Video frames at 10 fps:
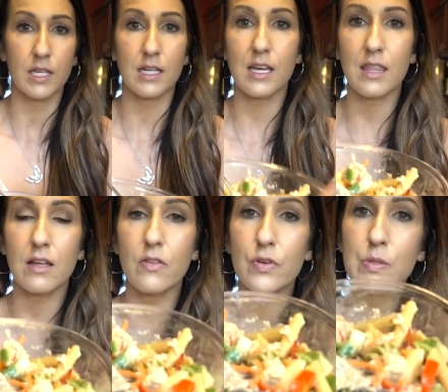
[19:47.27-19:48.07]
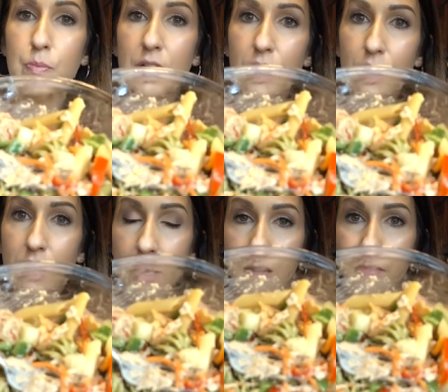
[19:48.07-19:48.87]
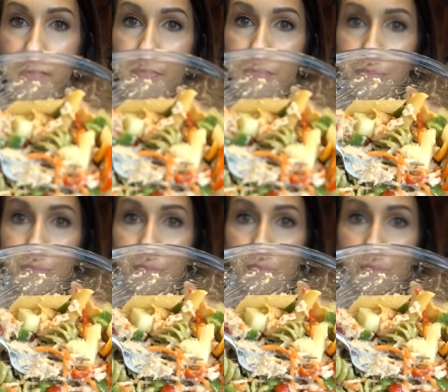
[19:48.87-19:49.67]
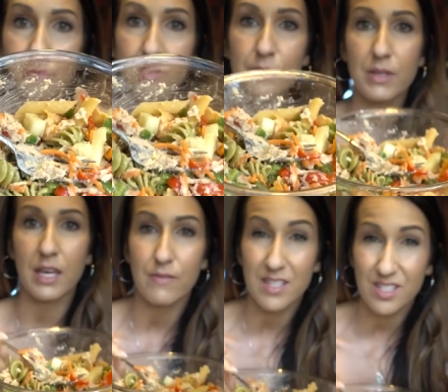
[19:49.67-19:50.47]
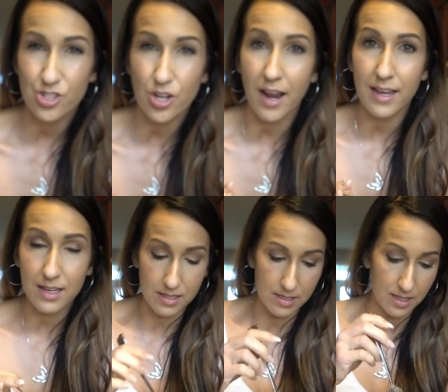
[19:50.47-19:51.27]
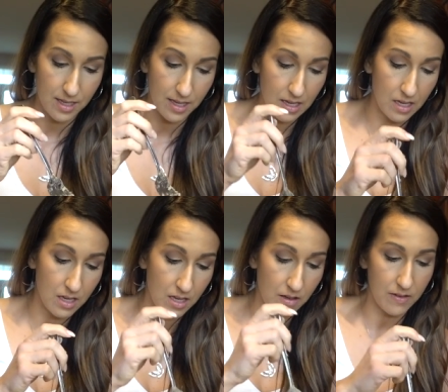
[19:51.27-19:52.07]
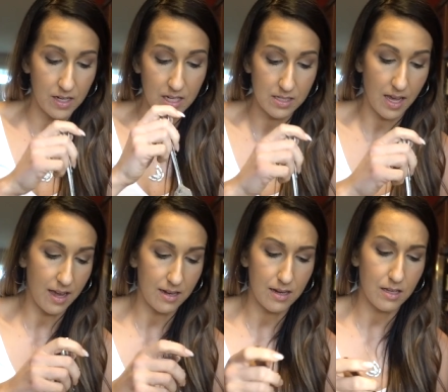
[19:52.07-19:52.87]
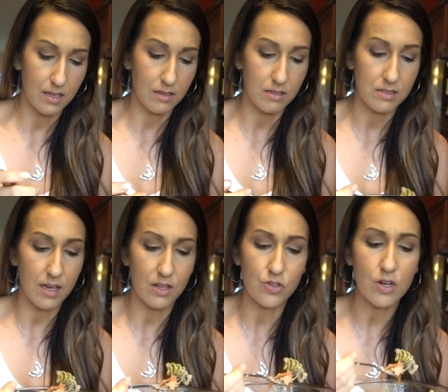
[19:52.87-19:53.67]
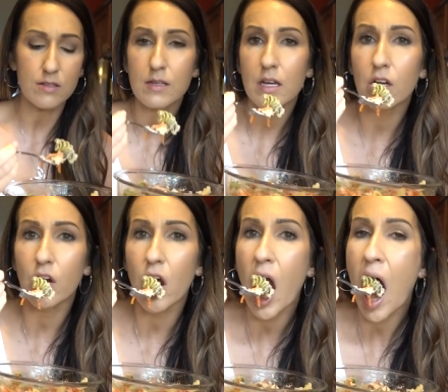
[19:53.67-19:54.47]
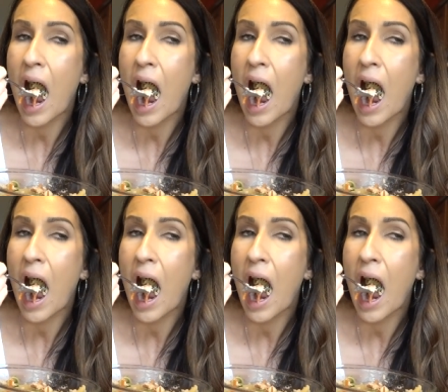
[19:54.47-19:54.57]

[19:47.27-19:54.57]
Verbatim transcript: And I think it looks pretty good. I'm gonna give this a try and see if I need to add any Italian dressing or